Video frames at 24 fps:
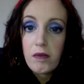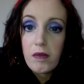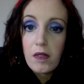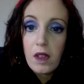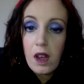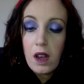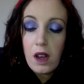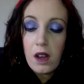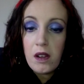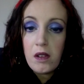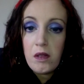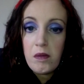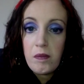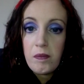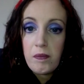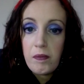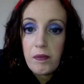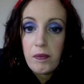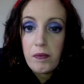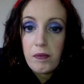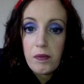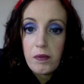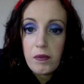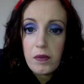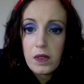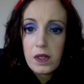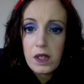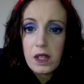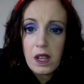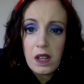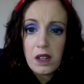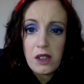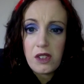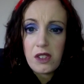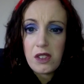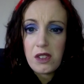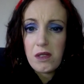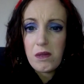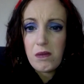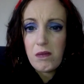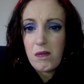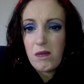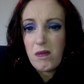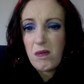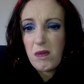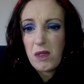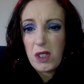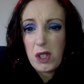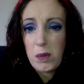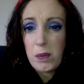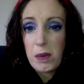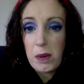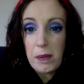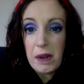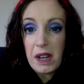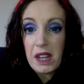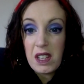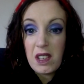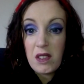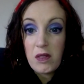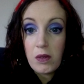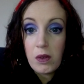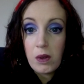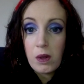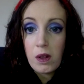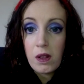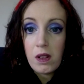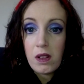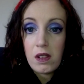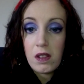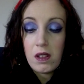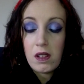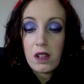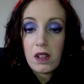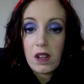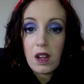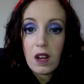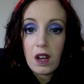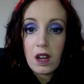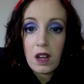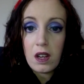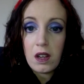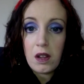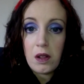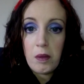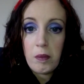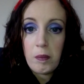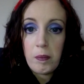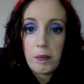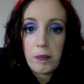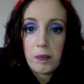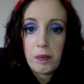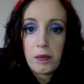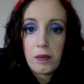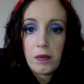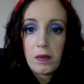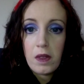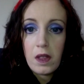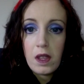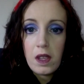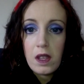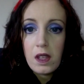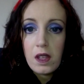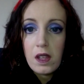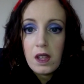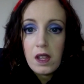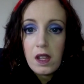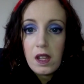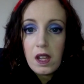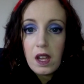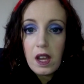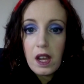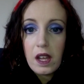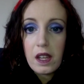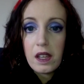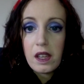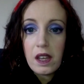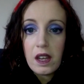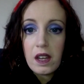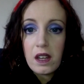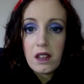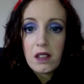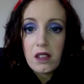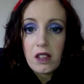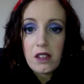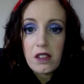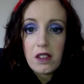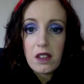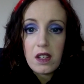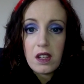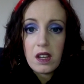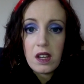So yeah, just be mindful, I guess.